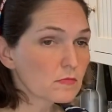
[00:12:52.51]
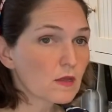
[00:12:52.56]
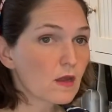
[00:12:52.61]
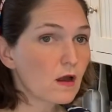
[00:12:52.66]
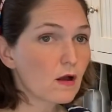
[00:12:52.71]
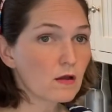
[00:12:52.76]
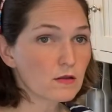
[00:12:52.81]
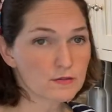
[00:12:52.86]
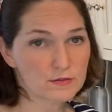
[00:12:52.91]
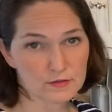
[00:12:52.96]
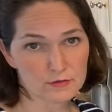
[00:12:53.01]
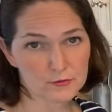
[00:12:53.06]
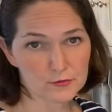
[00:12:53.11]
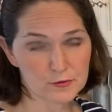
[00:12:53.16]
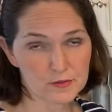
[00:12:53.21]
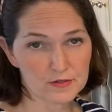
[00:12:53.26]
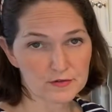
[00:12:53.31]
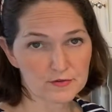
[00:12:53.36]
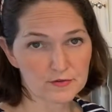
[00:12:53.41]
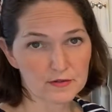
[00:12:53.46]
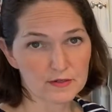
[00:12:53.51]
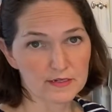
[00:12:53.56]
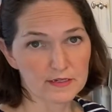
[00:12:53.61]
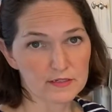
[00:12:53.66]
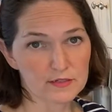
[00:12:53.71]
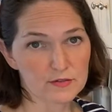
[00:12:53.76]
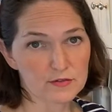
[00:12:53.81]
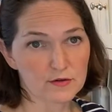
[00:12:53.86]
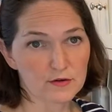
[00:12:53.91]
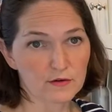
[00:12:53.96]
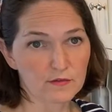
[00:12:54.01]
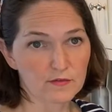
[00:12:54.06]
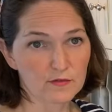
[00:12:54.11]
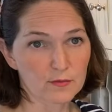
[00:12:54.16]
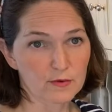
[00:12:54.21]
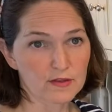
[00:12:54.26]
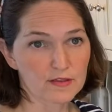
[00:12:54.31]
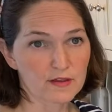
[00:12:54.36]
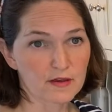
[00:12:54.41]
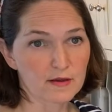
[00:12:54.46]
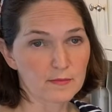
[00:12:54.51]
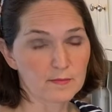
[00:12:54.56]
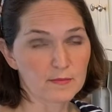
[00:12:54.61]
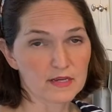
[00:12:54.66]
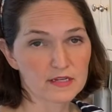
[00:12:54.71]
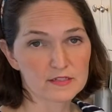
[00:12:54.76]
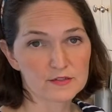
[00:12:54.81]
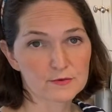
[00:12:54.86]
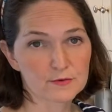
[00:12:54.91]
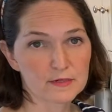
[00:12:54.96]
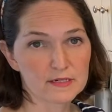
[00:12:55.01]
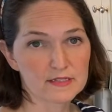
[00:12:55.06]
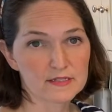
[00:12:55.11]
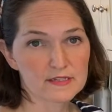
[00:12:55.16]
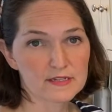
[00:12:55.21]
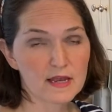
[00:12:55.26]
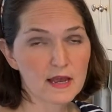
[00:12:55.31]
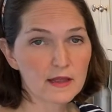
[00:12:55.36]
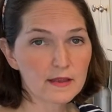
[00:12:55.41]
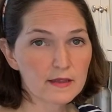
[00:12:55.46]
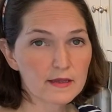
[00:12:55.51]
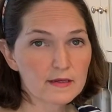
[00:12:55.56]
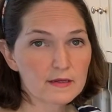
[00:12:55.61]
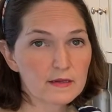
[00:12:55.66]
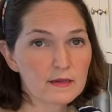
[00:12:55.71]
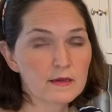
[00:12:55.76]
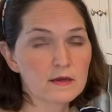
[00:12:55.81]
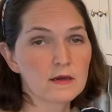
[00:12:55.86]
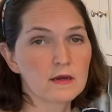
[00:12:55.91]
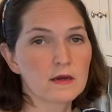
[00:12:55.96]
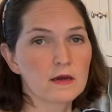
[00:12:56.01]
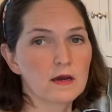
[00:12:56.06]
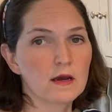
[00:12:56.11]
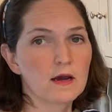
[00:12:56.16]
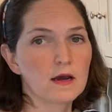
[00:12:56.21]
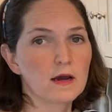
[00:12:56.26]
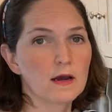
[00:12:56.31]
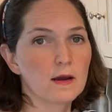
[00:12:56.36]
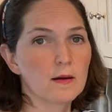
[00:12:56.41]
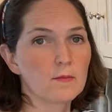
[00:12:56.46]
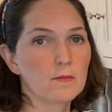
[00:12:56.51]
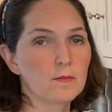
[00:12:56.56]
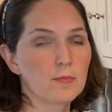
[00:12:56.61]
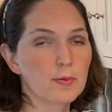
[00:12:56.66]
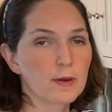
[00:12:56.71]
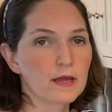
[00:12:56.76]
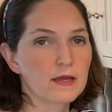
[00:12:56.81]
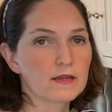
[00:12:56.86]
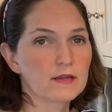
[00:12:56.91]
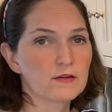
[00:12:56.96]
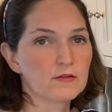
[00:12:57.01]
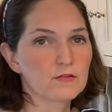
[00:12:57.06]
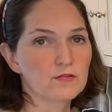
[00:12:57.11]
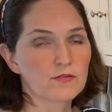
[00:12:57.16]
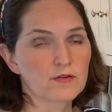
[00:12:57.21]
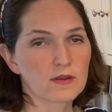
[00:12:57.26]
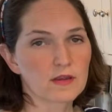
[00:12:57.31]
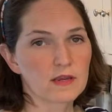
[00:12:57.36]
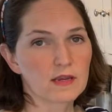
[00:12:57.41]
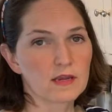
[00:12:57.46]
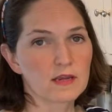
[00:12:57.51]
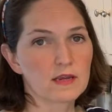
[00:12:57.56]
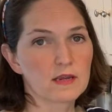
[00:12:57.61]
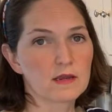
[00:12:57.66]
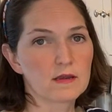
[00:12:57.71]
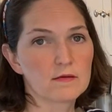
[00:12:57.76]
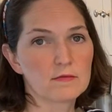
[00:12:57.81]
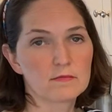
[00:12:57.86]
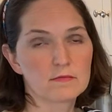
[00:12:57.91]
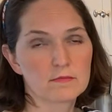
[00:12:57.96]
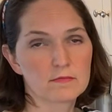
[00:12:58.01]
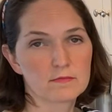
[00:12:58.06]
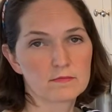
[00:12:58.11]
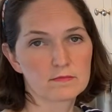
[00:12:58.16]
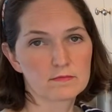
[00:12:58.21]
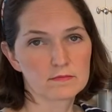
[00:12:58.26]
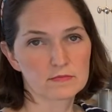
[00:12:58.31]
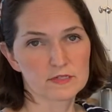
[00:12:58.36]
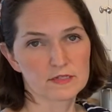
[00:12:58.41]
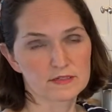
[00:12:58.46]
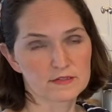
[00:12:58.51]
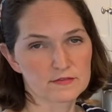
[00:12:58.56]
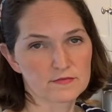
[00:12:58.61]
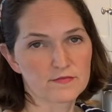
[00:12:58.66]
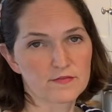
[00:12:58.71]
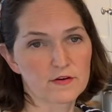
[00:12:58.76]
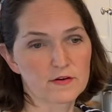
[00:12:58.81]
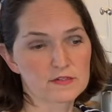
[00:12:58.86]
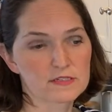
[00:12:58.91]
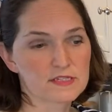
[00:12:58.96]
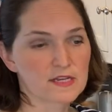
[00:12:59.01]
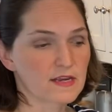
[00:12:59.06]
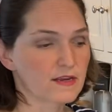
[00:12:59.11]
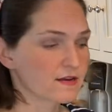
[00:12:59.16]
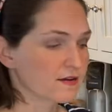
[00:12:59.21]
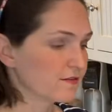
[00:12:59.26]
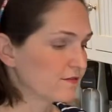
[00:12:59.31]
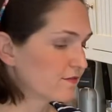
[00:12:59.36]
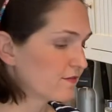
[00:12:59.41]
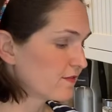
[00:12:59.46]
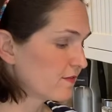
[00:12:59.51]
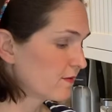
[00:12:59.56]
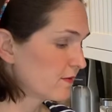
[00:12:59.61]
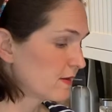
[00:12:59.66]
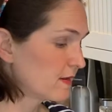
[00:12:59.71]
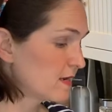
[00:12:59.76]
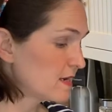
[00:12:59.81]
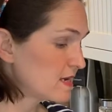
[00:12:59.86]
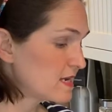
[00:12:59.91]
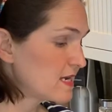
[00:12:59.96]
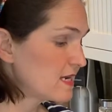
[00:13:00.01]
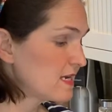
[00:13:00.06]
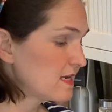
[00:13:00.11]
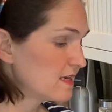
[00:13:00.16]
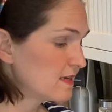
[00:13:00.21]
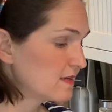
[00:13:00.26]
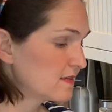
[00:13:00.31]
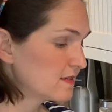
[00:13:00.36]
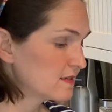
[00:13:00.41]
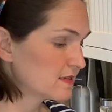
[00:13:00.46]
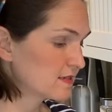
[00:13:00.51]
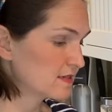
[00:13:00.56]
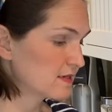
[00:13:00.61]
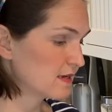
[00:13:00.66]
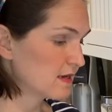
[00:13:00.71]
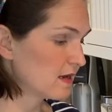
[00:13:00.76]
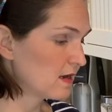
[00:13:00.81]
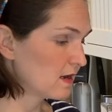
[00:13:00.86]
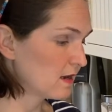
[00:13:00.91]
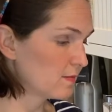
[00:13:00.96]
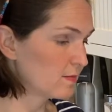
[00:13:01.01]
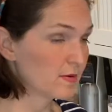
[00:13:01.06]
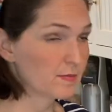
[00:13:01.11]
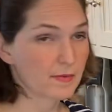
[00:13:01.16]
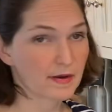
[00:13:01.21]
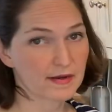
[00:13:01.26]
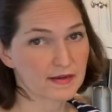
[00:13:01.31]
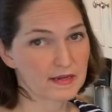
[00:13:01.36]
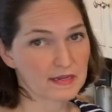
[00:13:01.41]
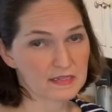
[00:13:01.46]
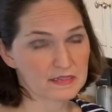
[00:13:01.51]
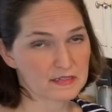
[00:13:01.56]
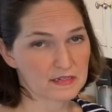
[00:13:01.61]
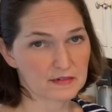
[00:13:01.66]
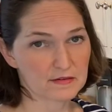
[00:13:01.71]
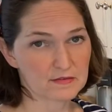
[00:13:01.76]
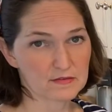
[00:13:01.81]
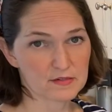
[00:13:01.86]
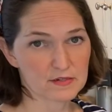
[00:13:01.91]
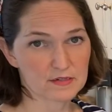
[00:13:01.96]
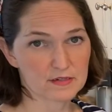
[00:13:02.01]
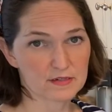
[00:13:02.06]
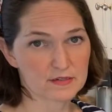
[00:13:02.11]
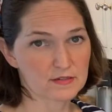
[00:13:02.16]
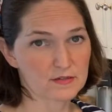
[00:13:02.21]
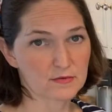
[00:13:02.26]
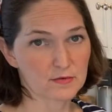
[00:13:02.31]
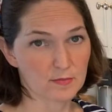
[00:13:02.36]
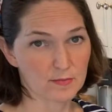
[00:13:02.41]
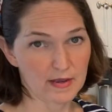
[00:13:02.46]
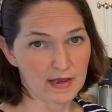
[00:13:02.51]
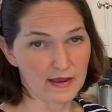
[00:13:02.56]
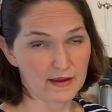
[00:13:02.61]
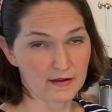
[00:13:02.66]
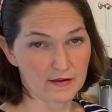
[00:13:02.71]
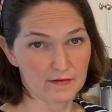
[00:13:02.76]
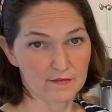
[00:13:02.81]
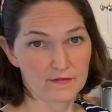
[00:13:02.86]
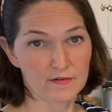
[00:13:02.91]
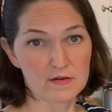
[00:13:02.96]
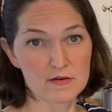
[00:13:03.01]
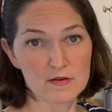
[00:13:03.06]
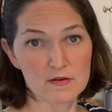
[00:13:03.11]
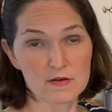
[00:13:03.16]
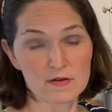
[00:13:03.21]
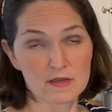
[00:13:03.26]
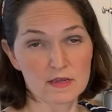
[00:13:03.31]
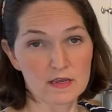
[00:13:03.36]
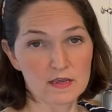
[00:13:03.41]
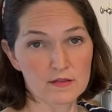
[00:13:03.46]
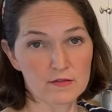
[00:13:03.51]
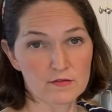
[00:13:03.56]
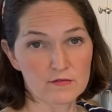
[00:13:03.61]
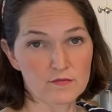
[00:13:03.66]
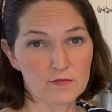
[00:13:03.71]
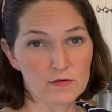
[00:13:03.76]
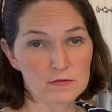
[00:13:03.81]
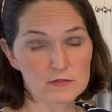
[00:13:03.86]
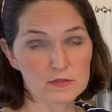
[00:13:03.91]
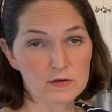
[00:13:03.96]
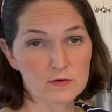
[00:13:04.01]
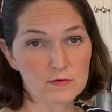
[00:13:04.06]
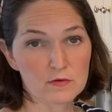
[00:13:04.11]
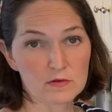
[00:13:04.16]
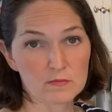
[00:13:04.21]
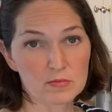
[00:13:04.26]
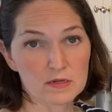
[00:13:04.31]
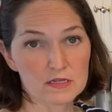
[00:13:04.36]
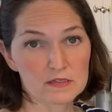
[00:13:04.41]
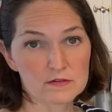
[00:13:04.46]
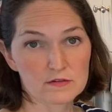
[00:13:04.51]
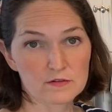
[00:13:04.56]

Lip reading: Also, traditionally, it's served with a mixed green salad, but usually, just for sake of ease, and my kids, I usually just do a bag of either frozen green beans or